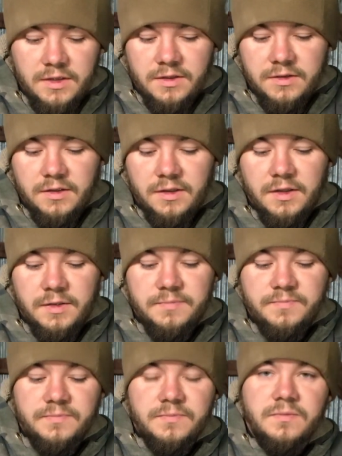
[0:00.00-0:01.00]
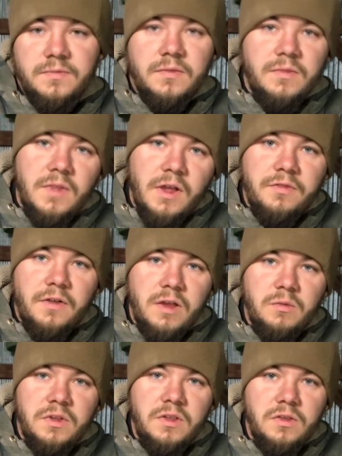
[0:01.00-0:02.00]
I find
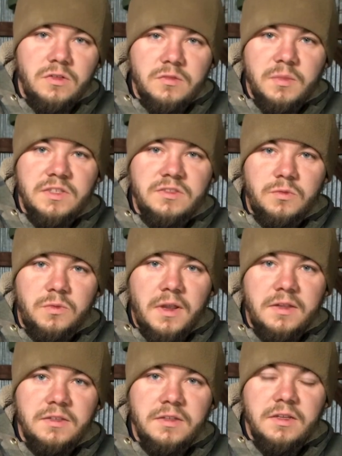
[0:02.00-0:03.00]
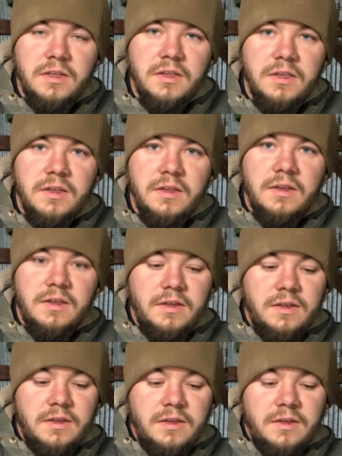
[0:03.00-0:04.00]
when you use them as directed,
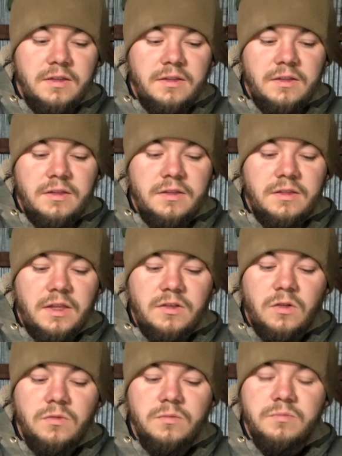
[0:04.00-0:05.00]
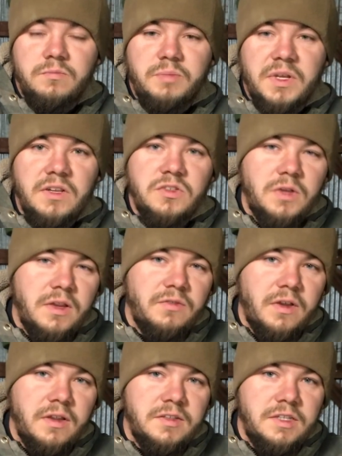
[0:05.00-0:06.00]
they don't penetrate
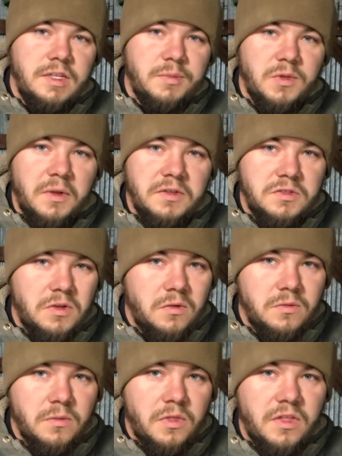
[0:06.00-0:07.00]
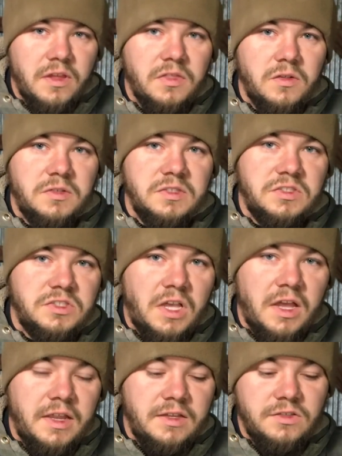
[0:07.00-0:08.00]
very deep, though I don't think they're
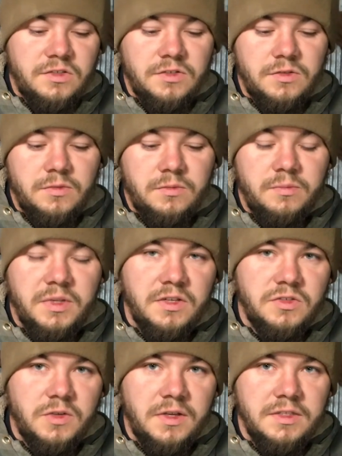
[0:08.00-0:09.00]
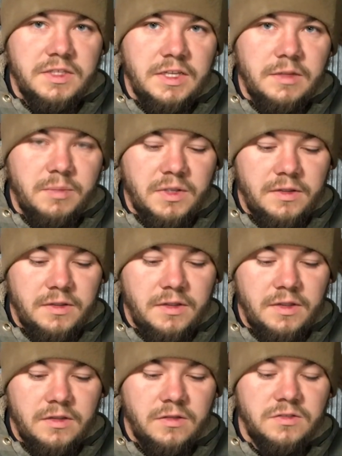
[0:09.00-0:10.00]
designed to penetrate deep.
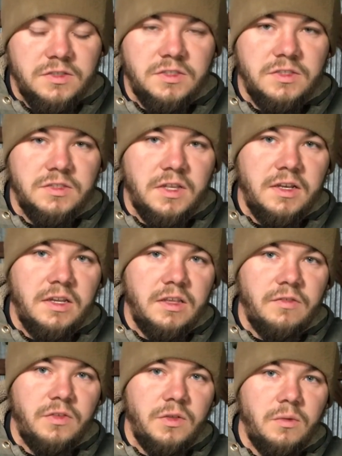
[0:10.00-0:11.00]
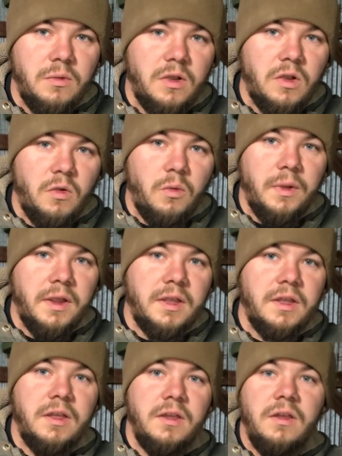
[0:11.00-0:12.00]
They're just designed to give you a quick,
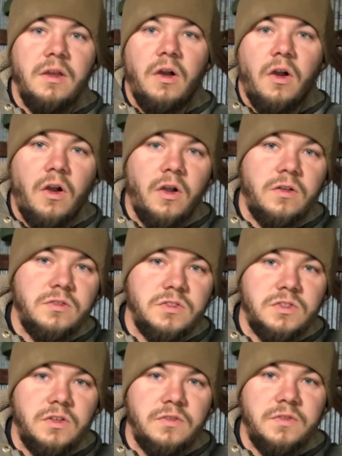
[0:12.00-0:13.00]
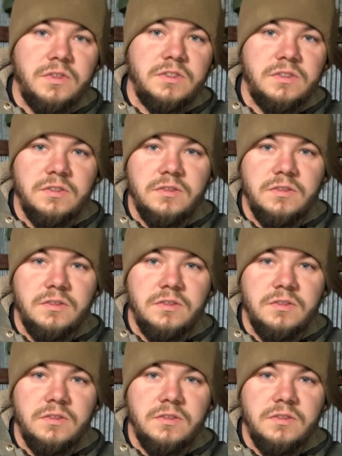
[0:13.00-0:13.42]
hard surface